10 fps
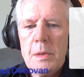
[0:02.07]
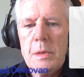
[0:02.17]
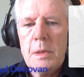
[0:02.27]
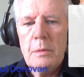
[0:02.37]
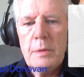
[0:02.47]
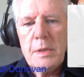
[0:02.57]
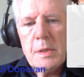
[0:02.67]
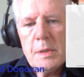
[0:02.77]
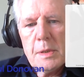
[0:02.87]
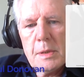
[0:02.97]
So this
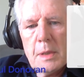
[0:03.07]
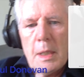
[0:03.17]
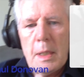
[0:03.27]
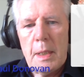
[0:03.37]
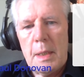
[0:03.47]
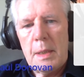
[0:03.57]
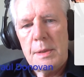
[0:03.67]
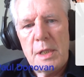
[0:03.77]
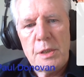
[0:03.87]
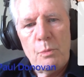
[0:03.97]
is
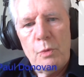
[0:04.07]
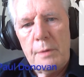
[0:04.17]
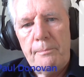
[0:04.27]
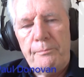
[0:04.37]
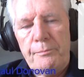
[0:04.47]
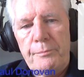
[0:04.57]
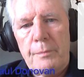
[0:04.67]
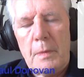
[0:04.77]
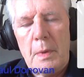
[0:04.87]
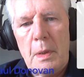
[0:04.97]
session one
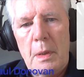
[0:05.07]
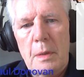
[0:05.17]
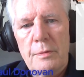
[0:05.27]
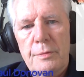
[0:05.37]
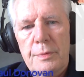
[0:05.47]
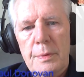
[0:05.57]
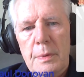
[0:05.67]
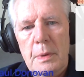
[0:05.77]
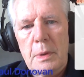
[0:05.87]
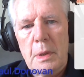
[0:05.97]
of
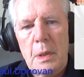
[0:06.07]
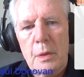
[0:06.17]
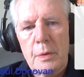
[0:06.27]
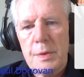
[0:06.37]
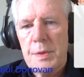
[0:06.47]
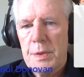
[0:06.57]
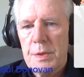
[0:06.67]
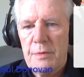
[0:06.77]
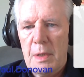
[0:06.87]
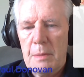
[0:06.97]

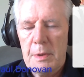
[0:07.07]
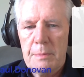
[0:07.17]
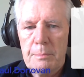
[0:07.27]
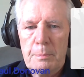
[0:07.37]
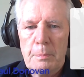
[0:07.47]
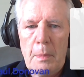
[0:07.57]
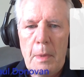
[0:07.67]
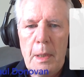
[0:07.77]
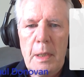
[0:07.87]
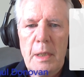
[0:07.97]
organization development,
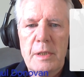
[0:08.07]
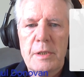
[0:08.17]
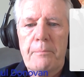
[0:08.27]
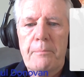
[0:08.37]
and